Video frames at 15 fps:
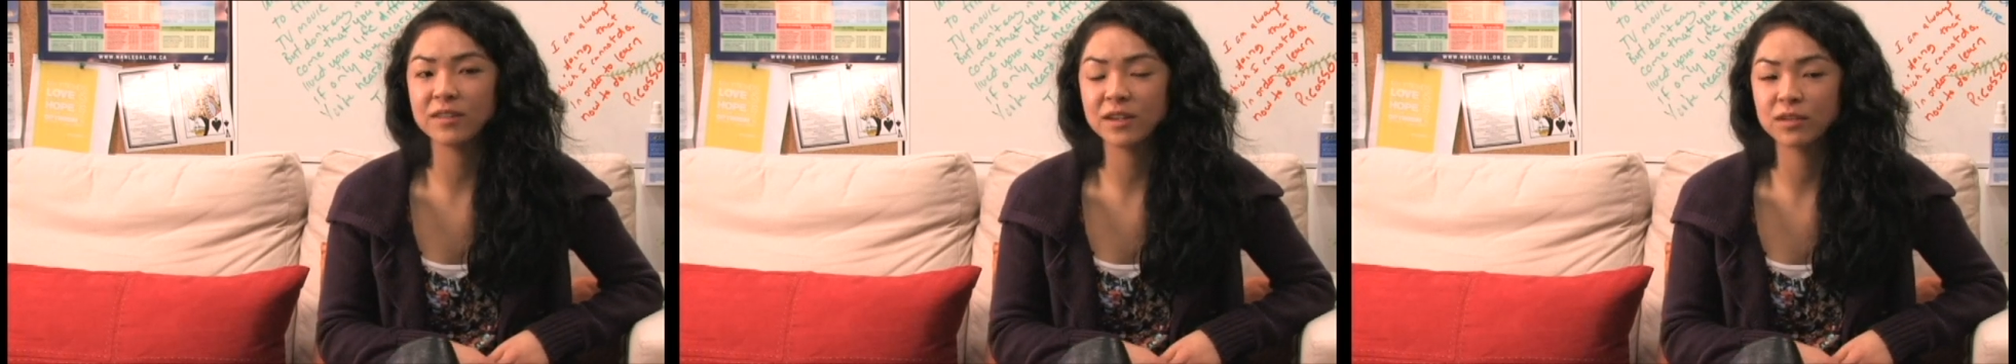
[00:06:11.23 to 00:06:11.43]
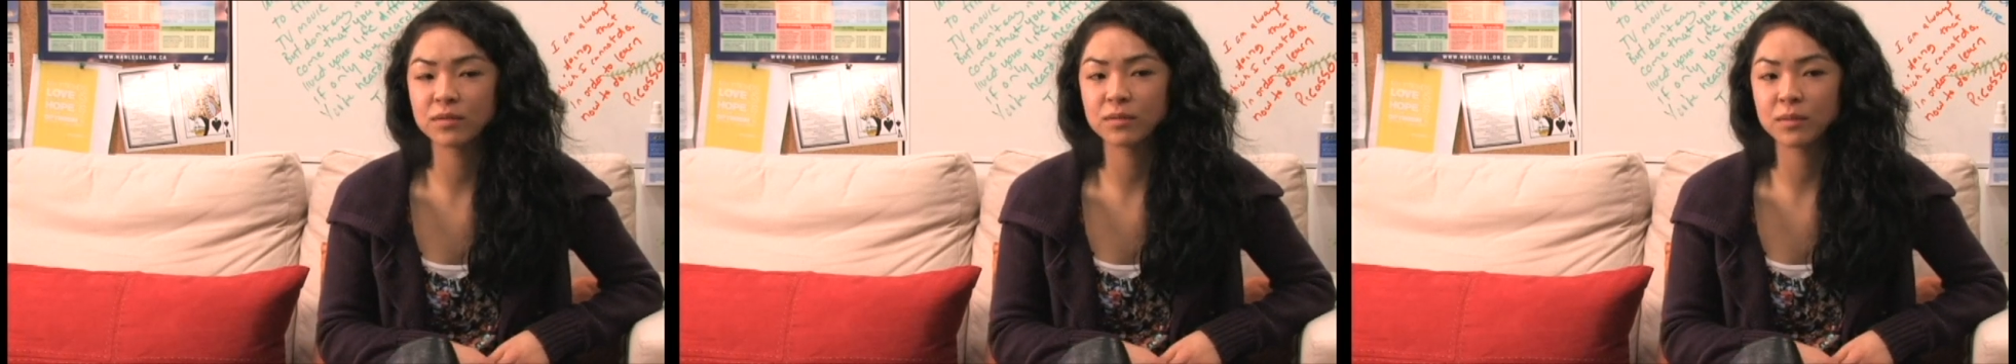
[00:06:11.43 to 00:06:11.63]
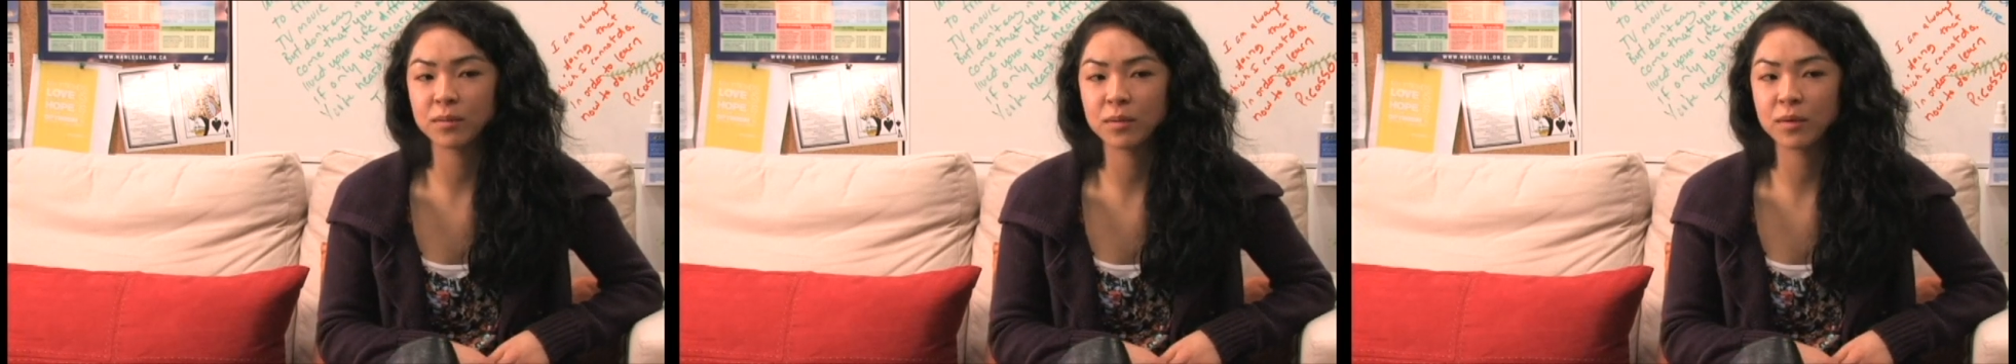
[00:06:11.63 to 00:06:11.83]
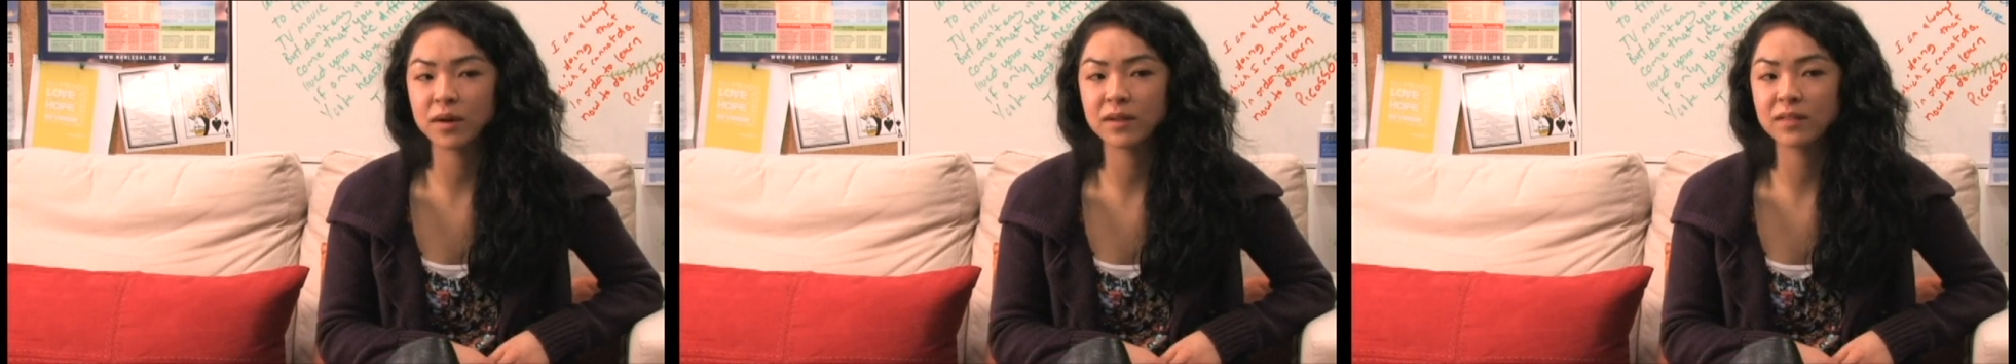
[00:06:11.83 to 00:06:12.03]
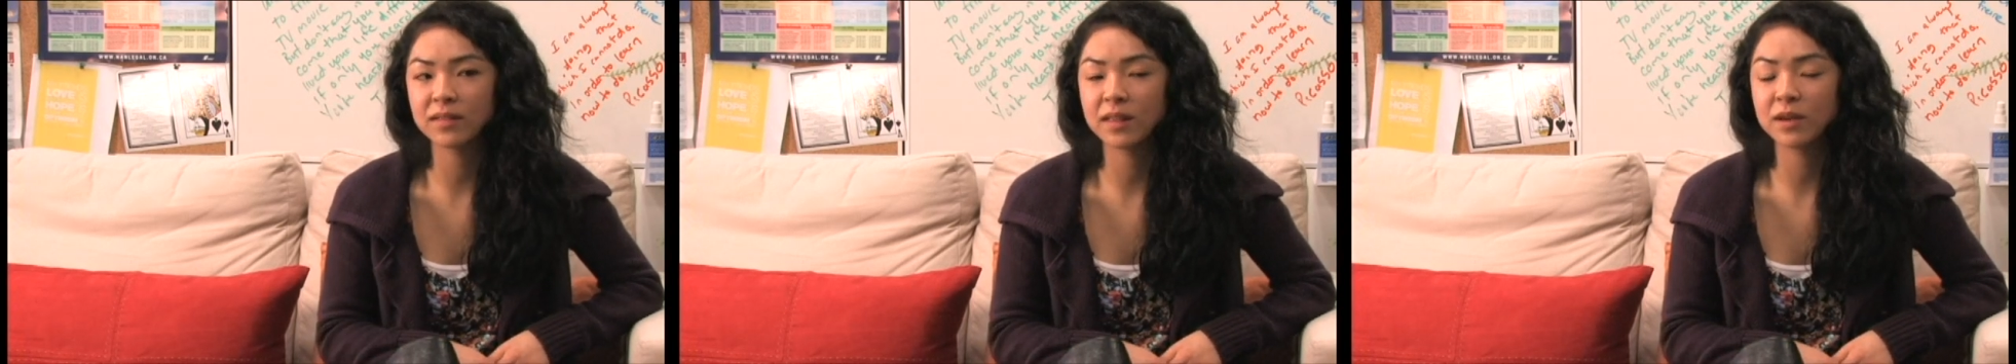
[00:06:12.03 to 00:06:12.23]
these
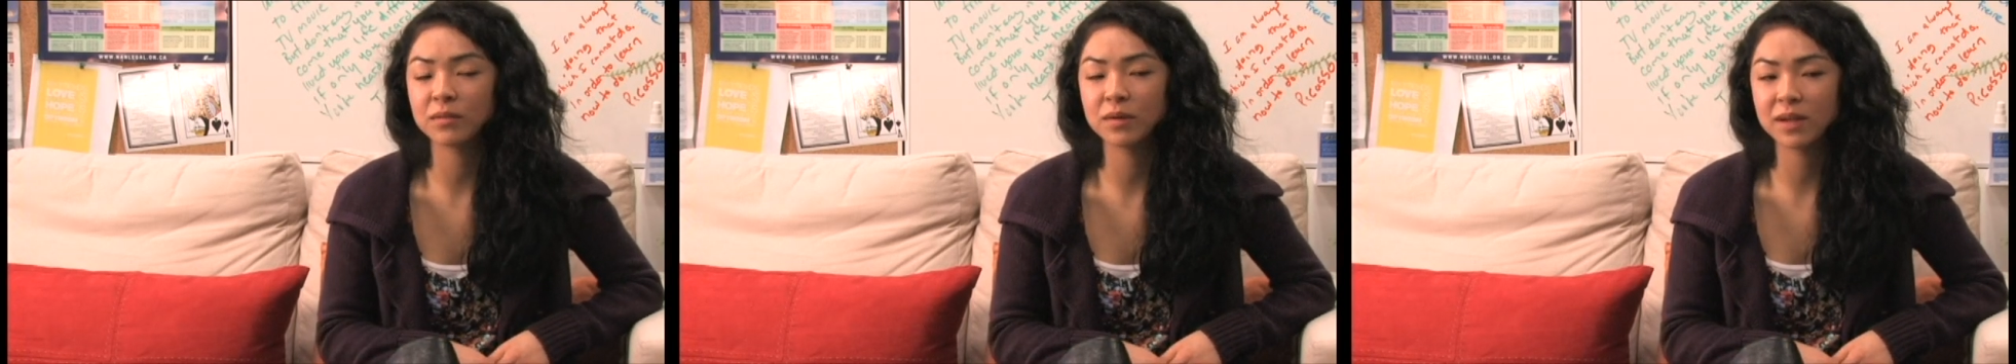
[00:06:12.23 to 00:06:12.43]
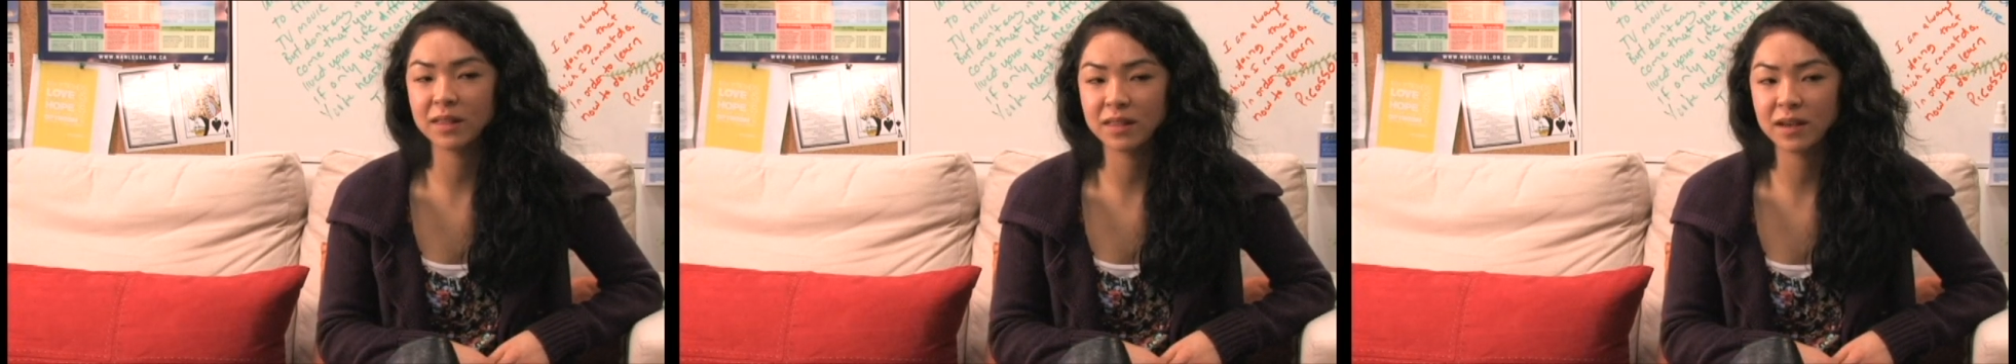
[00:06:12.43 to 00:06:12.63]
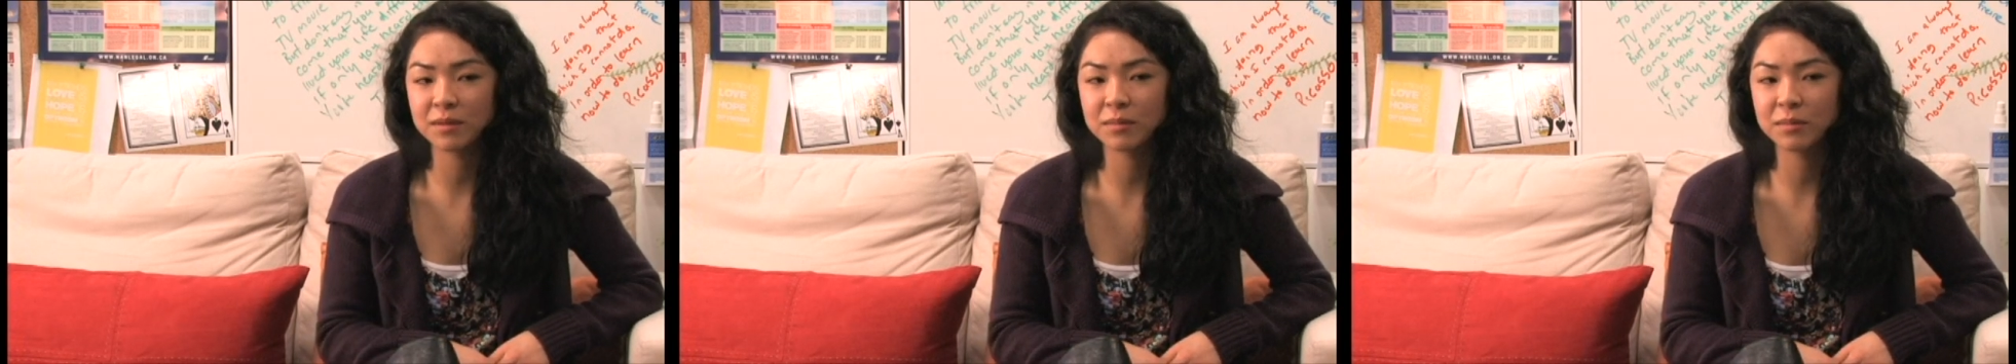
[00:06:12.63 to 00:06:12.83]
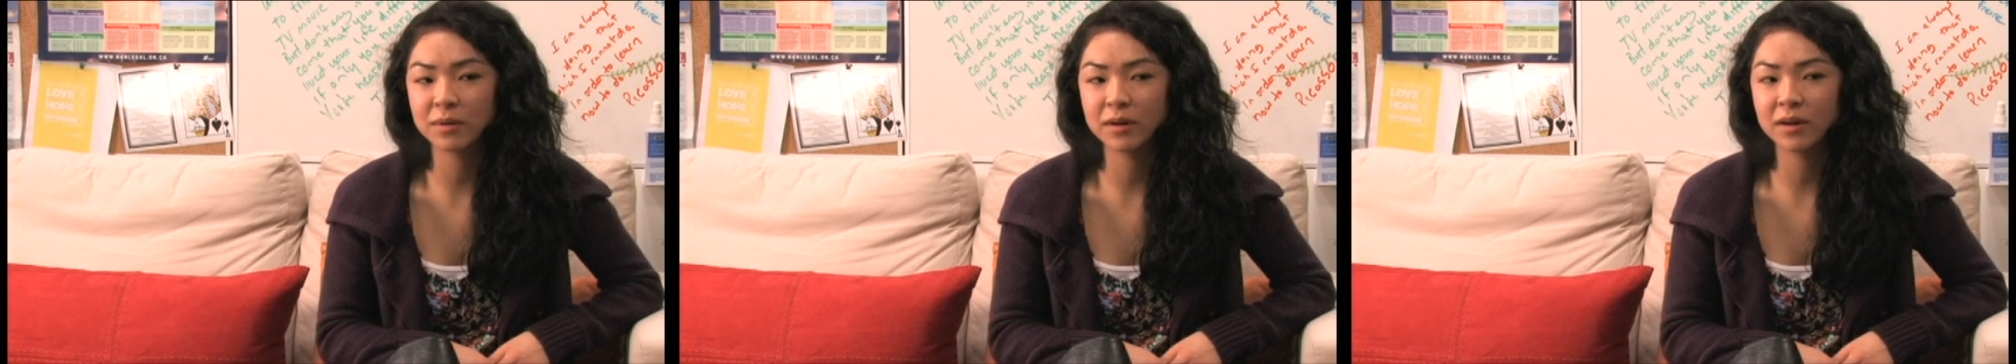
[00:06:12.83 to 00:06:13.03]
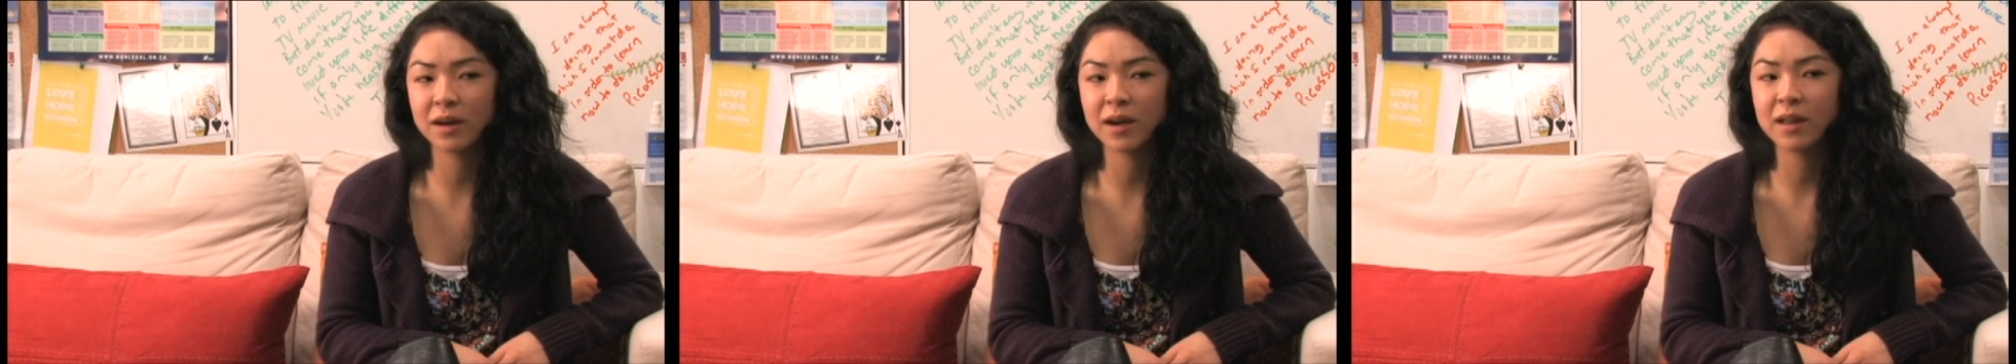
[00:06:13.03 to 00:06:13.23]
reports and they read them and
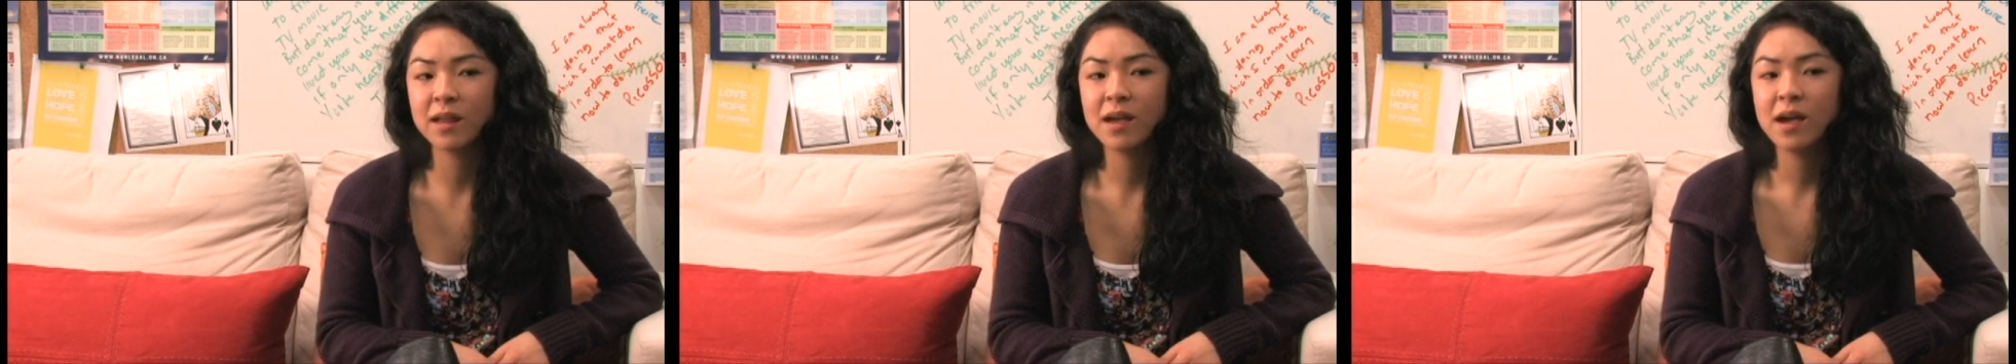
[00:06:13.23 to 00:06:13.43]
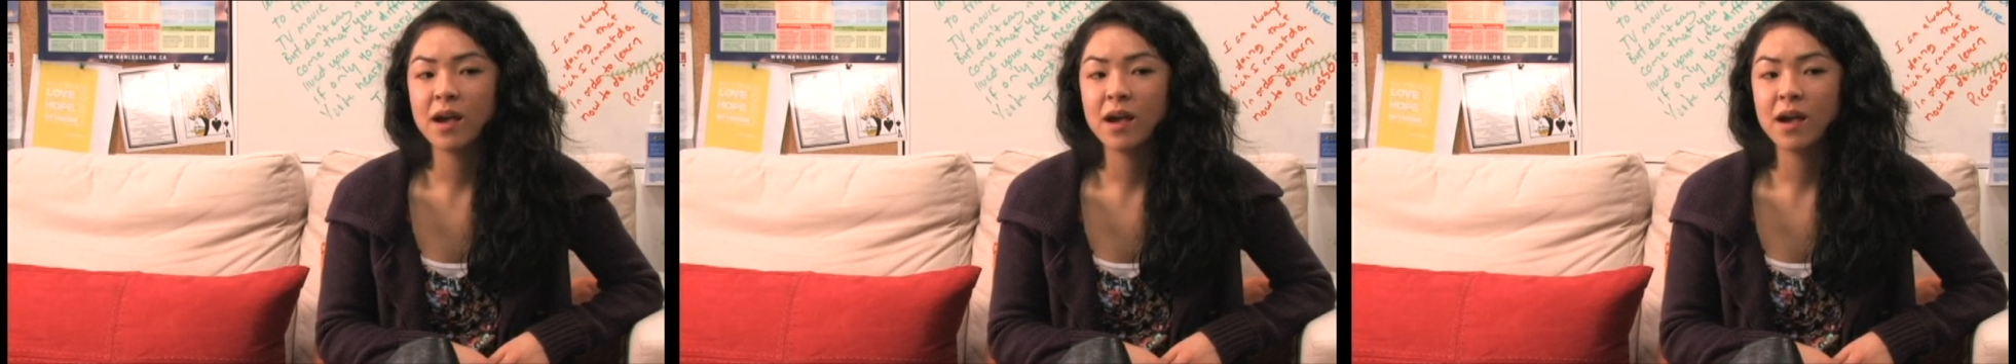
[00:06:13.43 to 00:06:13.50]
whatnot,